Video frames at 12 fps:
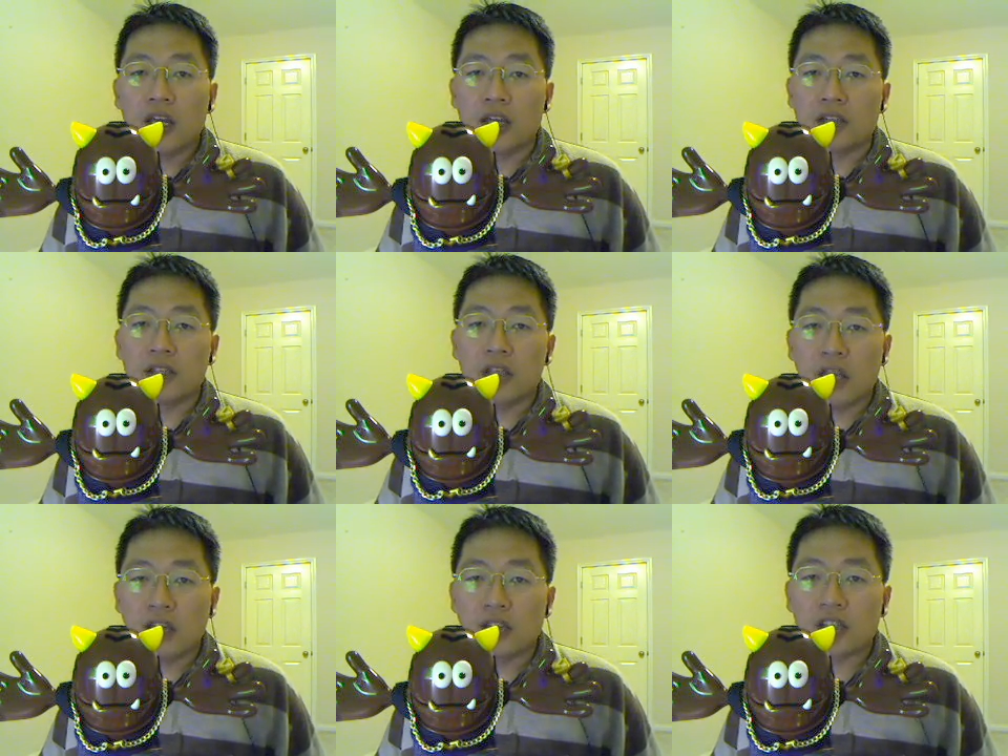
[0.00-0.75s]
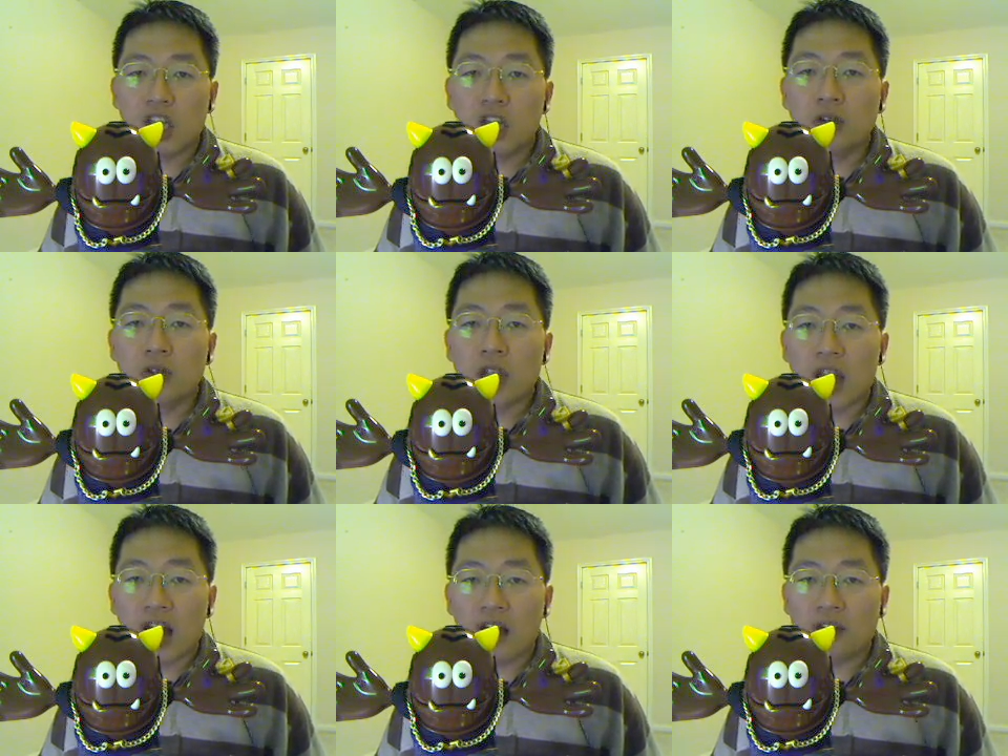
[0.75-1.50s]
is its
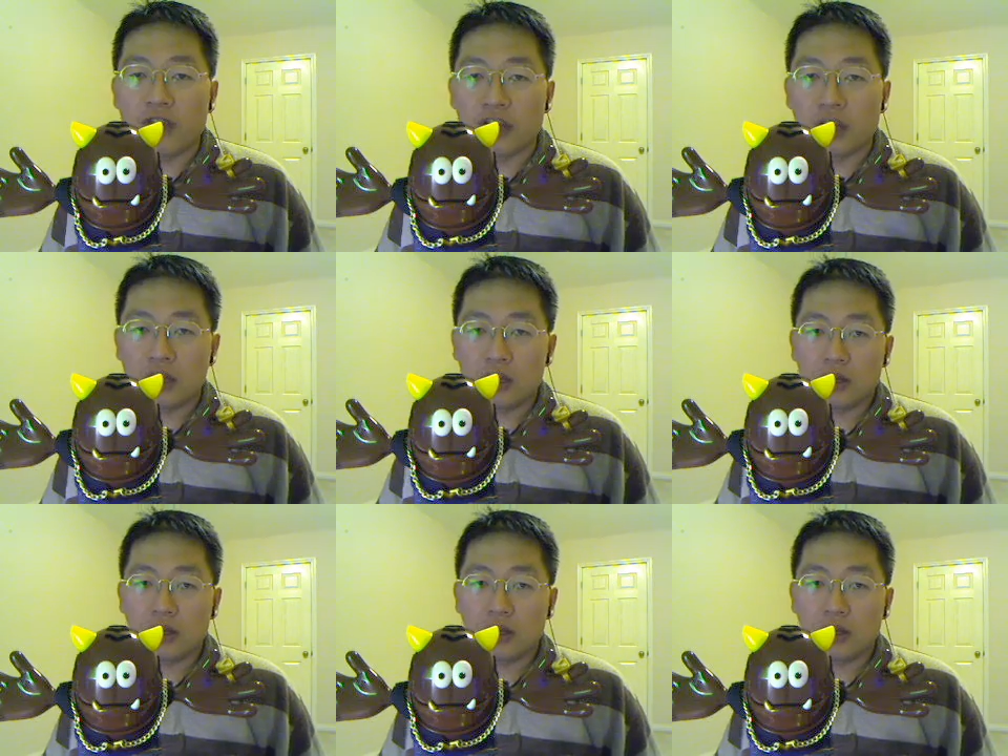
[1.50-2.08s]
cute outfit.